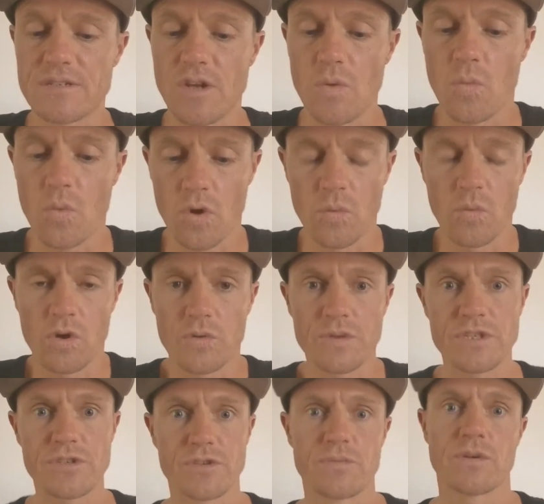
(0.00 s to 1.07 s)
So what do we
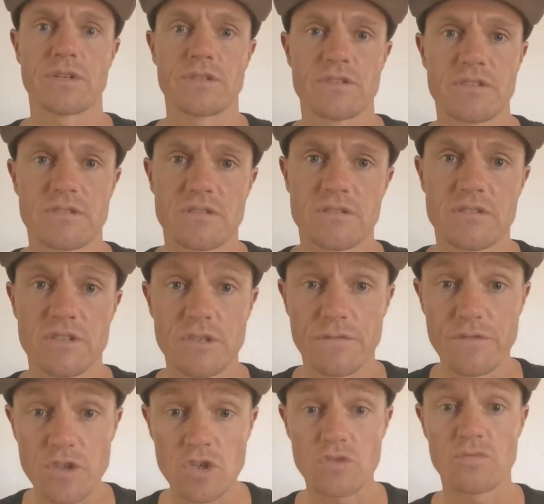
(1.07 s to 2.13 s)
do once
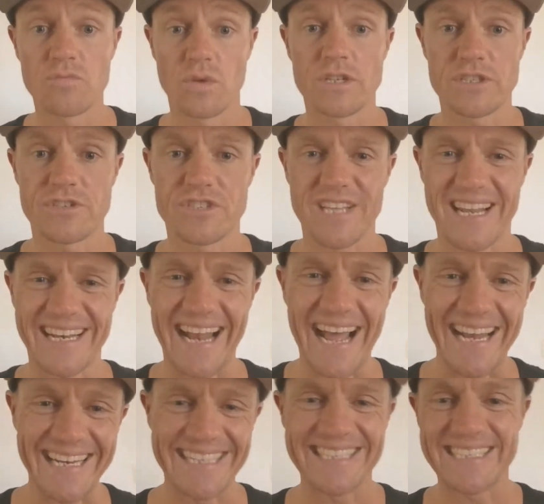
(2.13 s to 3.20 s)
you're starting to
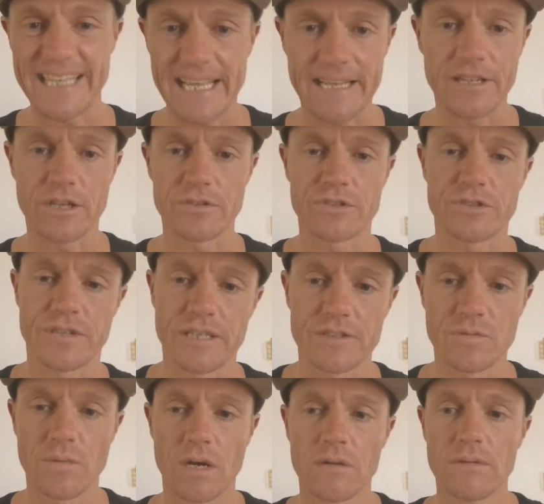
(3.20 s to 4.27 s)
understand those
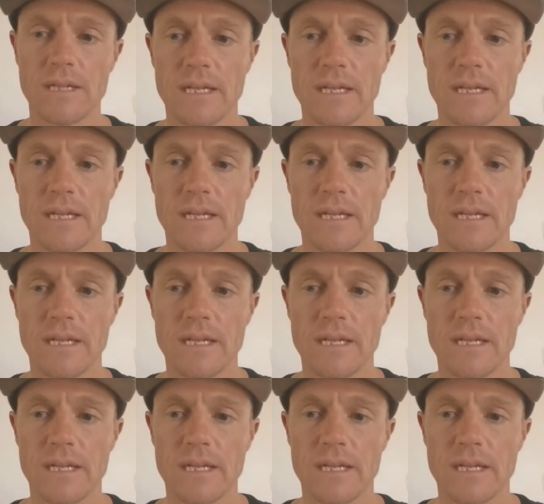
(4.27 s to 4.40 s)
trends? Well,